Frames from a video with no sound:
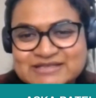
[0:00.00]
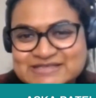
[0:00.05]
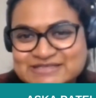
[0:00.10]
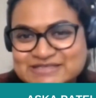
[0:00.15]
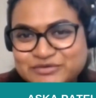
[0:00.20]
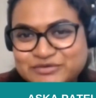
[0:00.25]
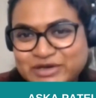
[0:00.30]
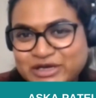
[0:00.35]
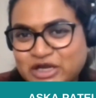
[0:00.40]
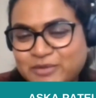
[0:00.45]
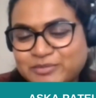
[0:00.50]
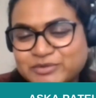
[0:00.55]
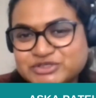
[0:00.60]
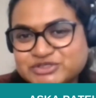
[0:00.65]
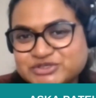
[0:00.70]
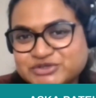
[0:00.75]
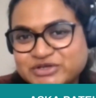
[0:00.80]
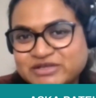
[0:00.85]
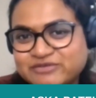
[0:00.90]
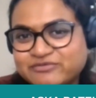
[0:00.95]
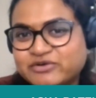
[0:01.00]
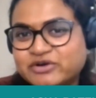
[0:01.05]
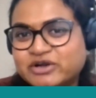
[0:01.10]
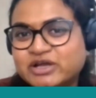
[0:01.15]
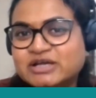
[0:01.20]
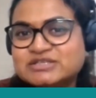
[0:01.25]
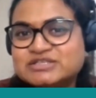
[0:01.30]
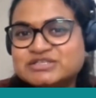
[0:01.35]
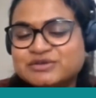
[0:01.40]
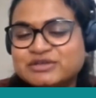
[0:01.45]
This is a great opportunity for
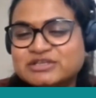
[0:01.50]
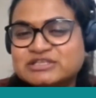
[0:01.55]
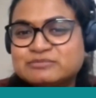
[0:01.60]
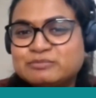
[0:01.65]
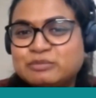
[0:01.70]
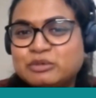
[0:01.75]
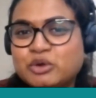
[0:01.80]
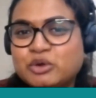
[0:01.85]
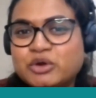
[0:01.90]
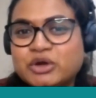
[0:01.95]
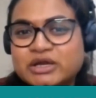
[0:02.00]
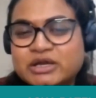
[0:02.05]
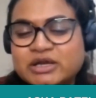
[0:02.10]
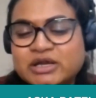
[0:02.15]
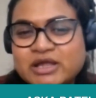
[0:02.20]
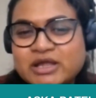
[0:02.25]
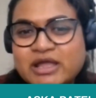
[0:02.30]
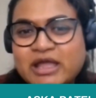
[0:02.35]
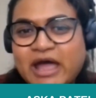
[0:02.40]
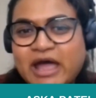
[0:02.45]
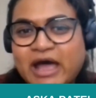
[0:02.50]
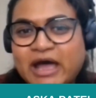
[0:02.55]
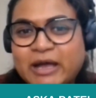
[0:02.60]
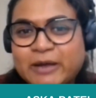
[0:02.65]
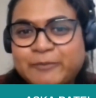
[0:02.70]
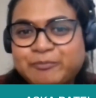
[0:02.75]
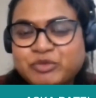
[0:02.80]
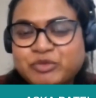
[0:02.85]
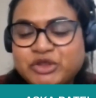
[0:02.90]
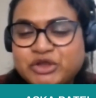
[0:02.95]
us to explore,
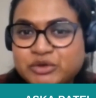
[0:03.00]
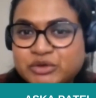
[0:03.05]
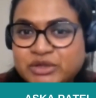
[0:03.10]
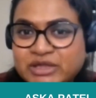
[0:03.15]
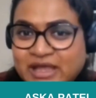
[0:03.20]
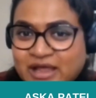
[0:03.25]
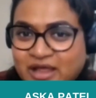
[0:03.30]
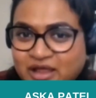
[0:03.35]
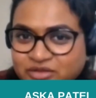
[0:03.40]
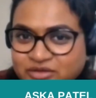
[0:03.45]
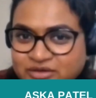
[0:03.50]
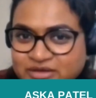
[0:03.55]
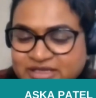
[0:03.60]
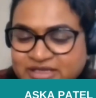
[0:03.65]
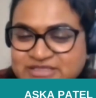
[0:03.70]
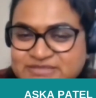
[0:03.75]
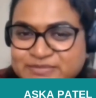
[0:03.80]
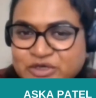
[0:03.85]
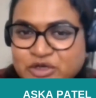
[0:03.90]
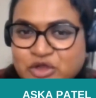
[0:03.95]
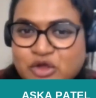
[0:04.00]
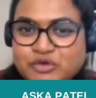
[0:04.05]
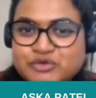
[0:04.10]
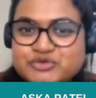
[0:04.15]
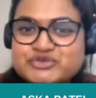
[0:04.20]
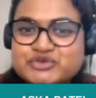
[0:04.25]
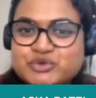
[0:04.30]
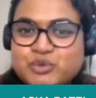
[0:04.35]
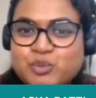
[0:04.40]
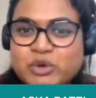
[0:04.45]
the health needs, but
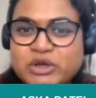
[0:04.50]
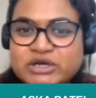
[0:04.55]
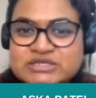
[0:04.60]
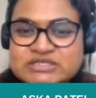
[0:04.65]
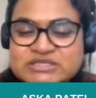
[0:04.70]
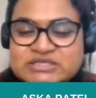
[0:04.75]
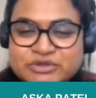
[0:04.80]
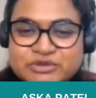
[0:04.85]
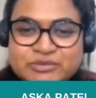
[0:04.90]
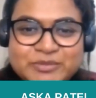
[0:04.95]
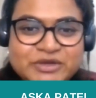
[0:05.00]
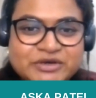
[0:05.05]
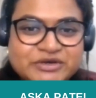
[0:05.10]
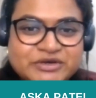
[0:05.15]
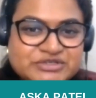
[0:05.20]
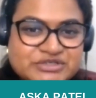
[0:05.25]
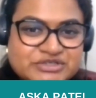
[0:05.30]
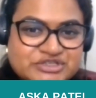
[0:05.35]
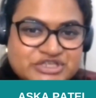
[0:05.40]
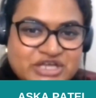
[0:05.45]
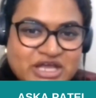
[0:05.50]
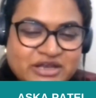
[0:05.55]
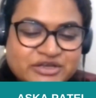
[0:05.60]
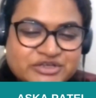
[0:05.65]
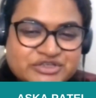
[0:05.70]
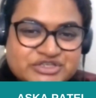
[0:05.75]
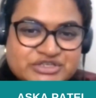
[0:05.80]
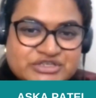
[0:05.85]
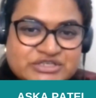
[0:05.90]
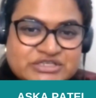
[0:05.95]
also what are some of the barriers and
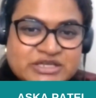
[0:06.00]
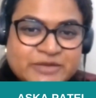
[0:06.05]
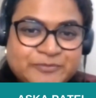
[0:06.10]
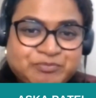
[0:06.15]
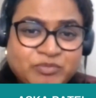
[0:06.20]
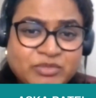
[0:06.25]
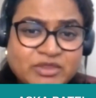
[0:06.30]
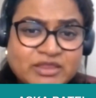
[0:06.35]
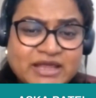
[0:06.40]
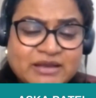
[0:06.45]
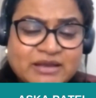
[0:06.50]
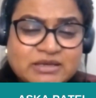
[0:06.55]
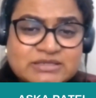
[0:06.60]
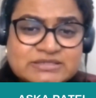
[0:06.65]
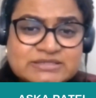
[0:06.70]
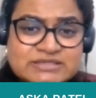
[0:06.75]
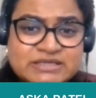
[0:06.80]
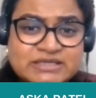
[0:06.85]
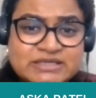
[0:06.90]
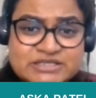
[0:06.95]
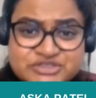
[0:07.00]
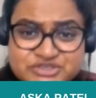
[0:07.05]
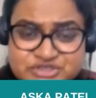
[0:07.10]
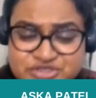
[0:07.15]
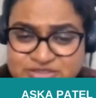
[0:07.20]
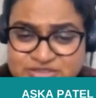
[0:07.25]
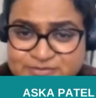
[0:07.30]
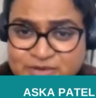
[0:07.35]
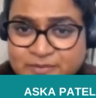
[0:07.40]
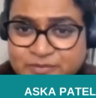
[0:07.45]
challenges that
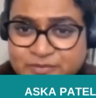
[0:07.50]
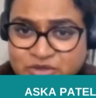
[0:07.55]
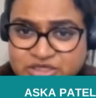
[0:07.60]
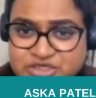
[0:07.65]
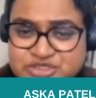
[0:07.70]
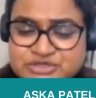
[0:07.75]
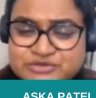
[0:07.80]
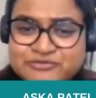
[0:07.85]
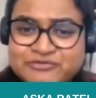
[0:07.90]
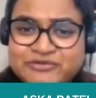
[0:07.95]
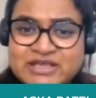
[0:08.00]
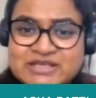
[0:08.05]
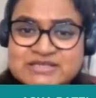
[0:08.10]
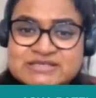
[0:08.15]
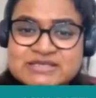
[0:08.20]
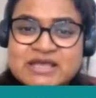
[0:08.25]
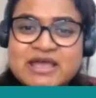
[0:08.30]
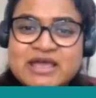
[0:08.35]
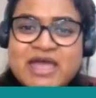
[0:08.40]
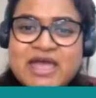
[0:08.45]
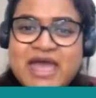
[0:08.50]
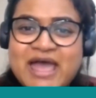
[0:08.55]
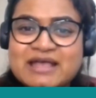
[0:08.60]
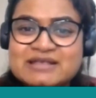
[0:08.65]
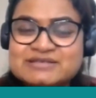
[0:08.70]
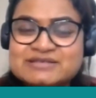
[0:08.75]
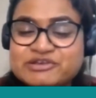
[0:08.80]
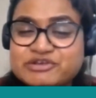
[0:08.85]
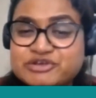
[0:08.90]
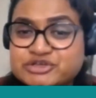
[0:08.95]
Indigenous population face
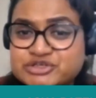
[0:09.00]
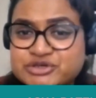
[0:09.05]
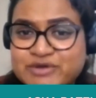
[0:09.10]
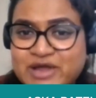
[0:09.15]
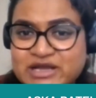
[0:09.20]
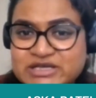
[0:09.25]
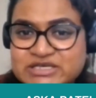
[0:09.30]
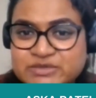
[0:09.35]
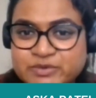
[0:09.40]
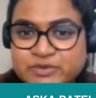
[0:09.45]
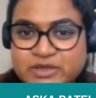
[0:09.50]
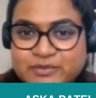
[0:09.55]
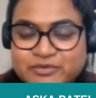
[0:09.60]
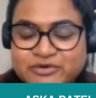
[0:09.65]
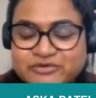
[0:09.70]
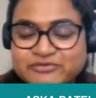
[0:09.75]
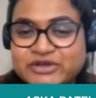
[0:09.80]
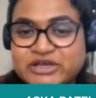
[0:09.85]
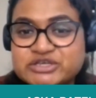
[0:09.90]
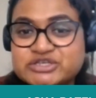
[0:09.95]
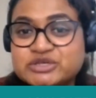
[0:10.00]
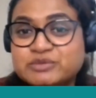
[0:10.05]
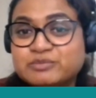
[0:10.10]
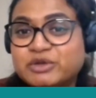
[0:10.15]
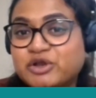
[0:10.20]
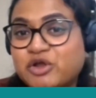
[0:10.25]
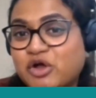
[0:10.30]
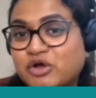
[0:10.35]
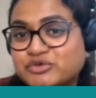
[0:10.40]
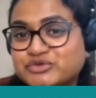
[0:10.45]
as they're interacting with their profession,
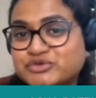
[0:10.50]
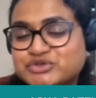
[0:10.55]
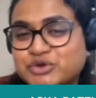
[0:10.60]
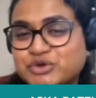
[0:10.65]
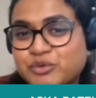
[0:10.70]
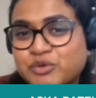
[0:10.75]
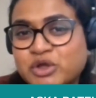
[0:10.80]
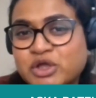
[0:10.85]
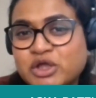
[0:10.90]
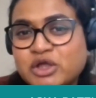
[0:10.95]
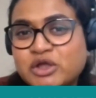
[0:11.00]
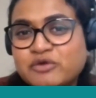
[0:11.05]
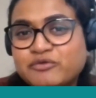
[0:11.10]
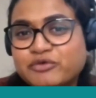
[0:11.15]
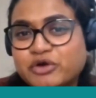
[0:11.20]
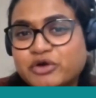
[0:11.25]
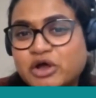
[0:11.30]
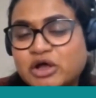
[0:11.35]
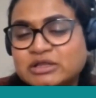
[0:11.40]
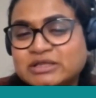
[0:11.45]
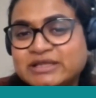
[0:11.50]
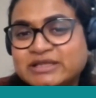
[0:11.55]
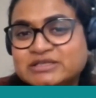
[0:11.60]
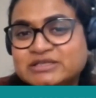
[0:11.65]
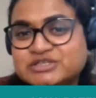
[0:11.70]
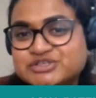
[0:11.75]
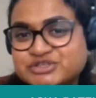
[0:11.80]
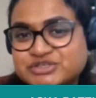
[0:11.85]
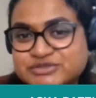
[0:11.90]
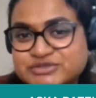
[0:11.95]
but also for all the
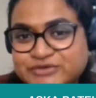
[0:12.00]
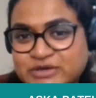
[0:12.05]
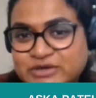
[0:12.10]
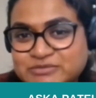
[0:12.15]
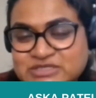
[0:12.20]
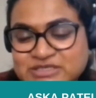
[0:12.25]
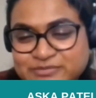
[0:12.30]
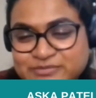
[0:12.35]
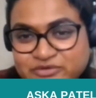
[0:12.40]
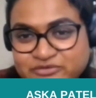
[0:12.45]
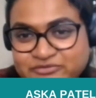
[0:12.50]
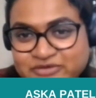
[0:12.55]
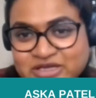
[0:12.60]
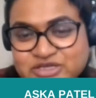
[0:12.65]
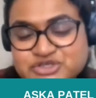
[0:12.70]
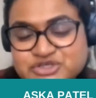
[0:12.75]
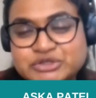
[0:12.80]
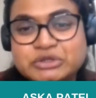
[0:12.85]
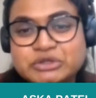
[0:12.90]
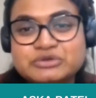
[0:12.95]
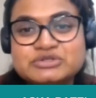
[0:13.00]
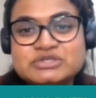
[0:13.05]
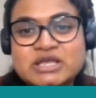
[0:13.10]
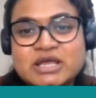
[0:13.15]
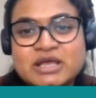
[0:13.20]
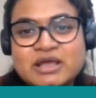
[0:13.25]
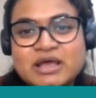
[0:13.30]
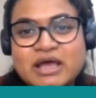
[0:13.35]
Indigenous pharmacy professionals